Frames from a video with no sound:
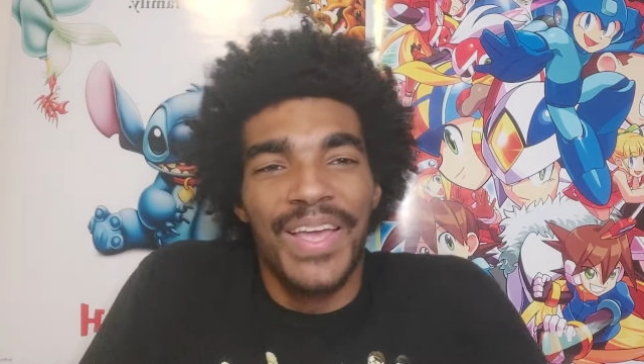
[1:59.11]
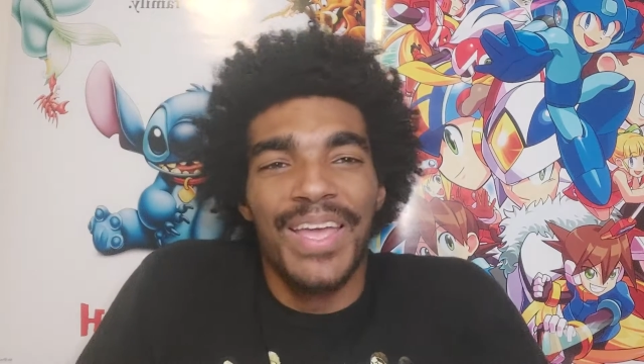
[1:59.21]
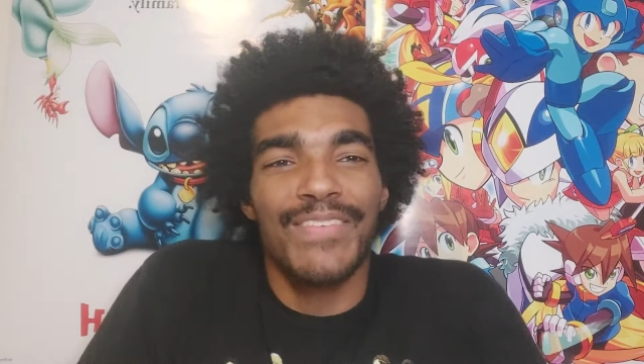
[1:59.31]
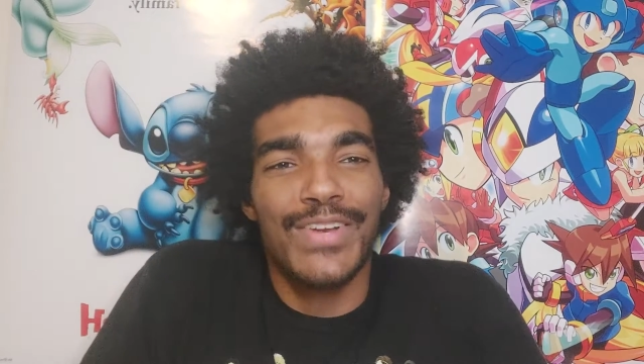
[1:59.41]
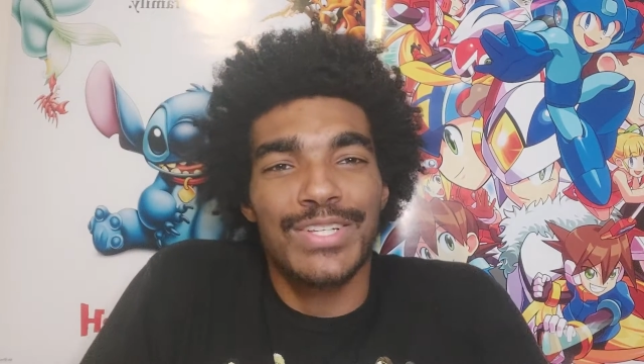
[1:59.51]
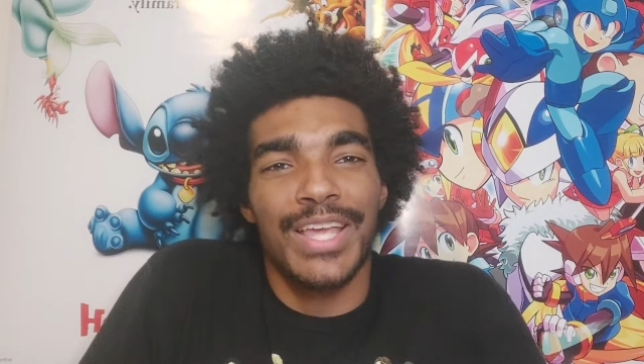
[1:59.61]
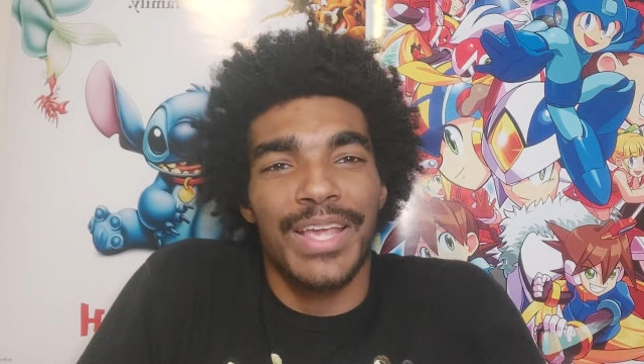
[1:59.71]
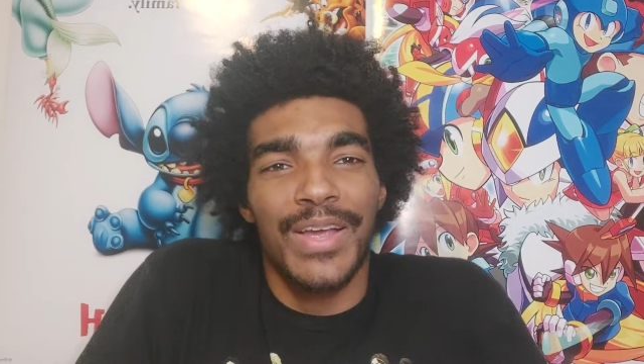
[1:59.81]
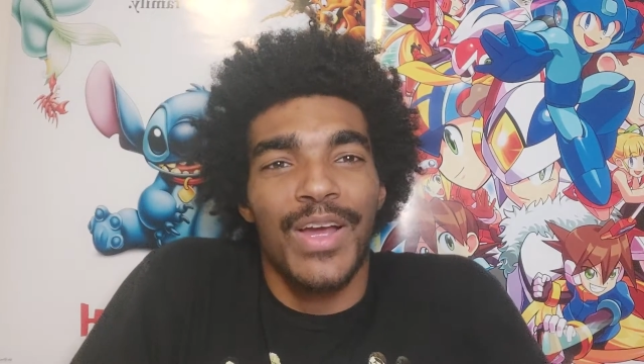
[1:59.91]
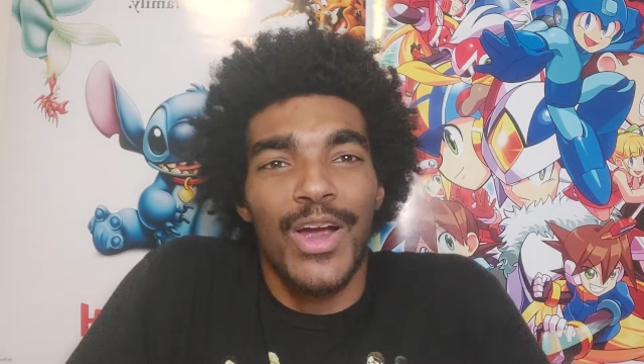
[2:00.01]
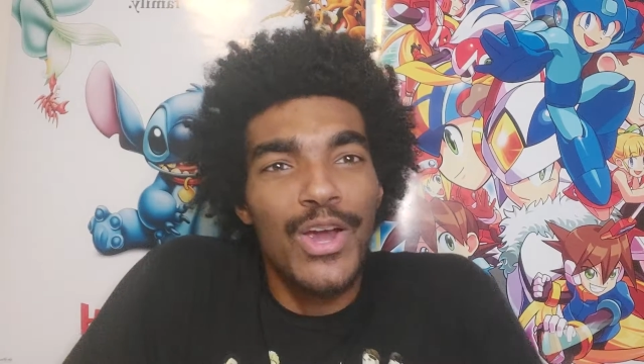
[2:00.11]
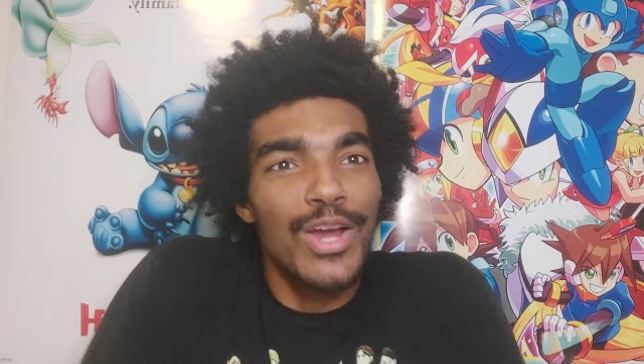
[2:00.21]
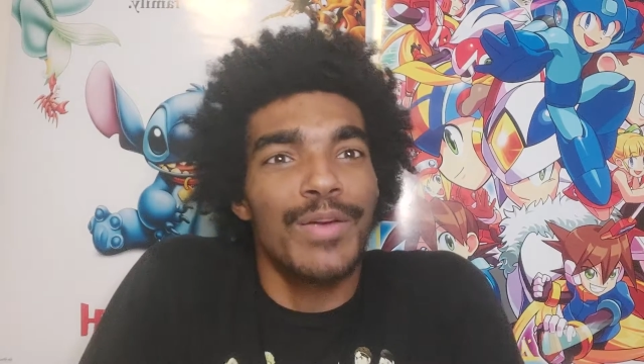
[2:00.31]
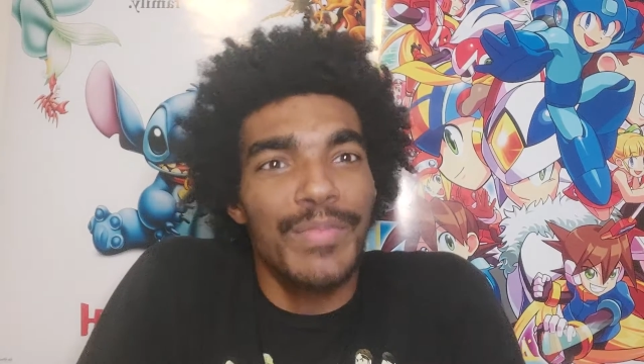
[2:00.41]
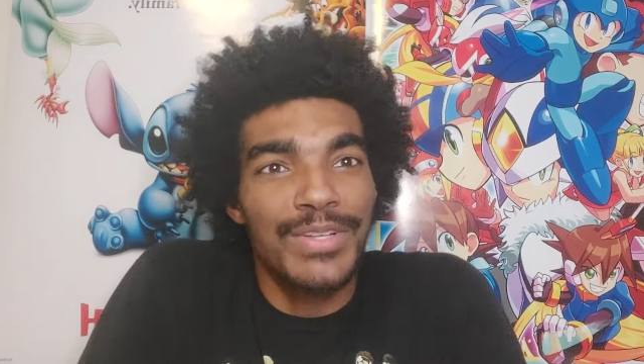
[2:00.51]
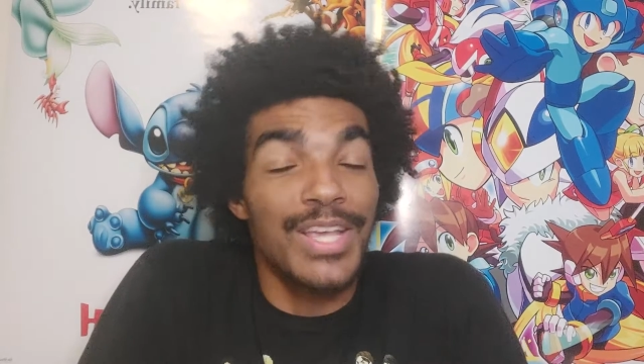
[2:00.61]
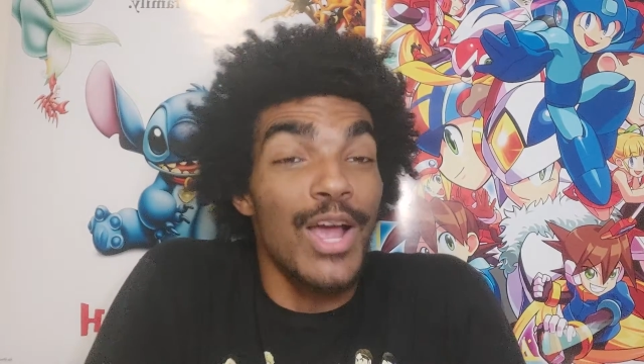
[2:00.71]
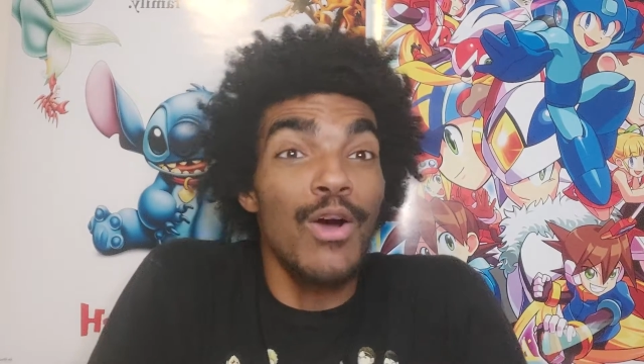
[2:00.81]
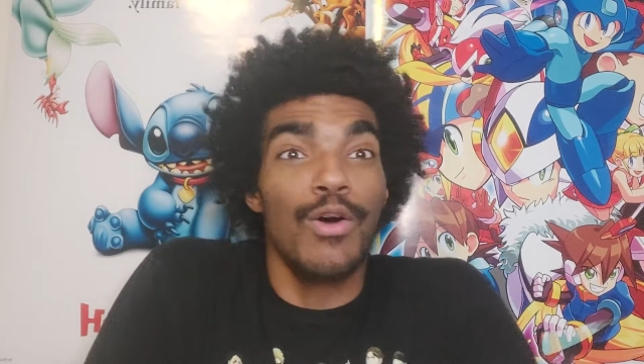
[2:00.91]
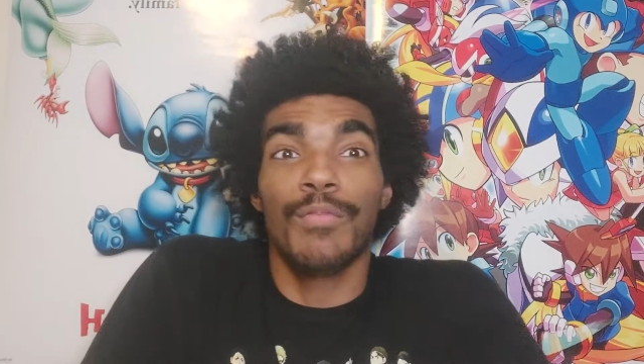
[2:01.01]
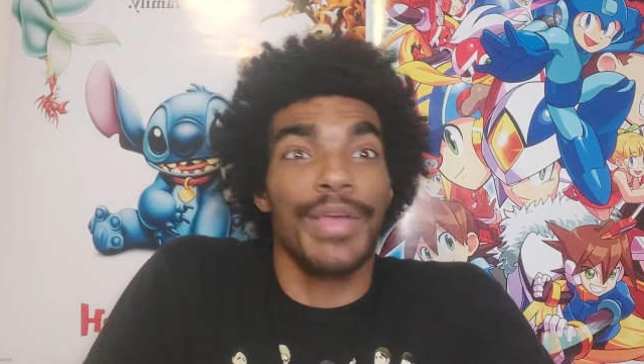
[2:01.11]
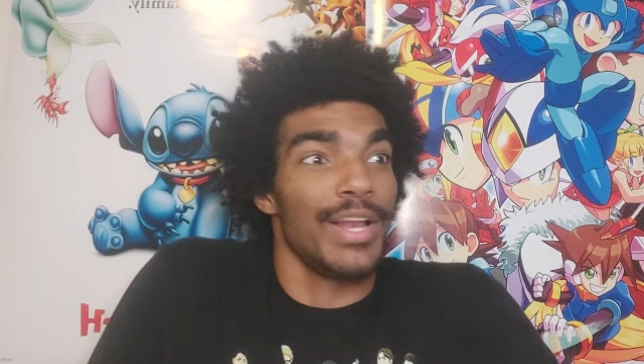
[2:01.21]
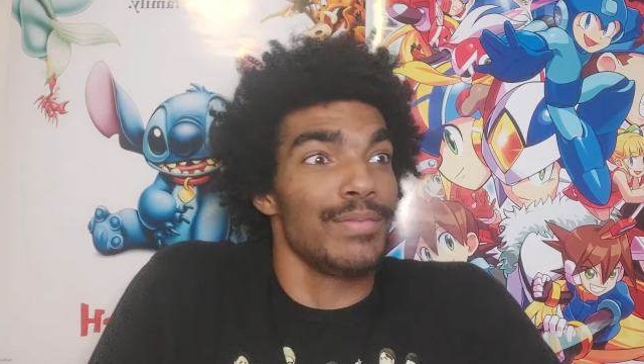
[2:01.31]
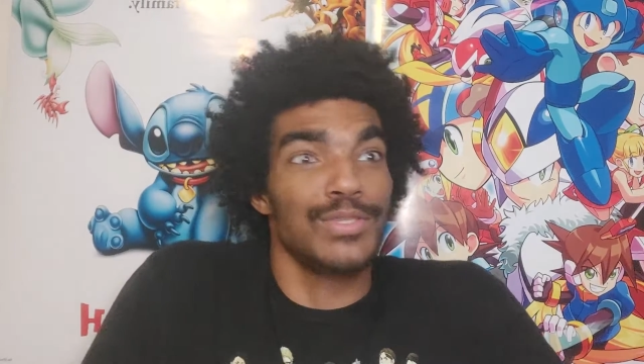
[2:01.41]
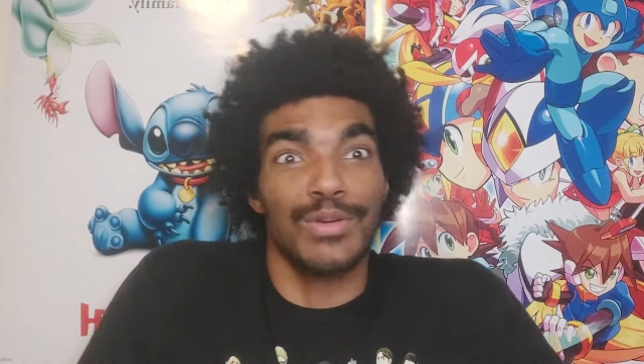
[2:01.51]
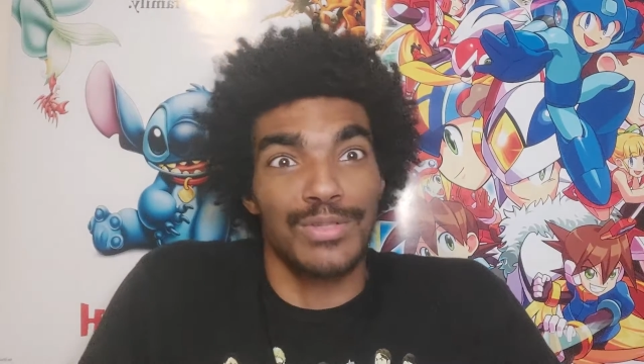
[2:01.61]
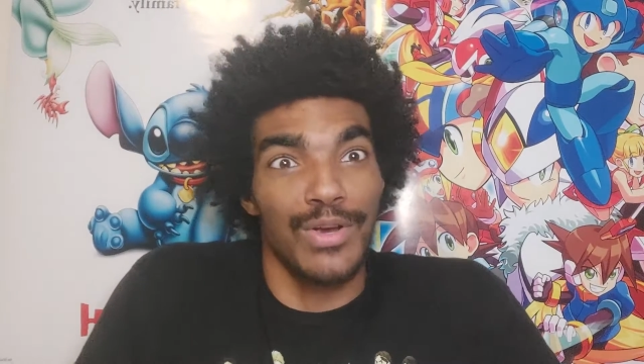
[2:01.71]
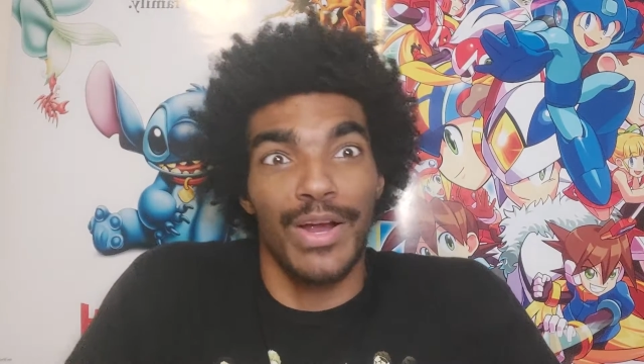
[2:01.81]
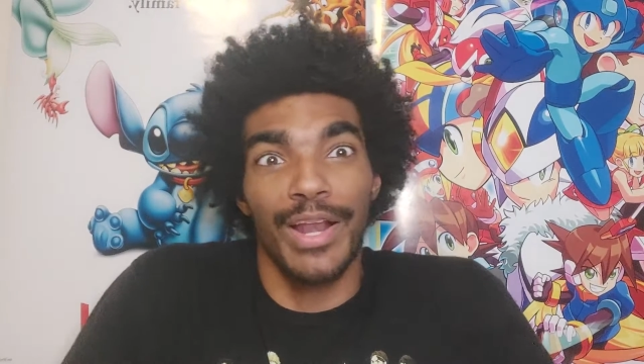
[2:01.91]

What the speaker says: And Peter's like, Herb. He's like, oh man, I'm so sorry.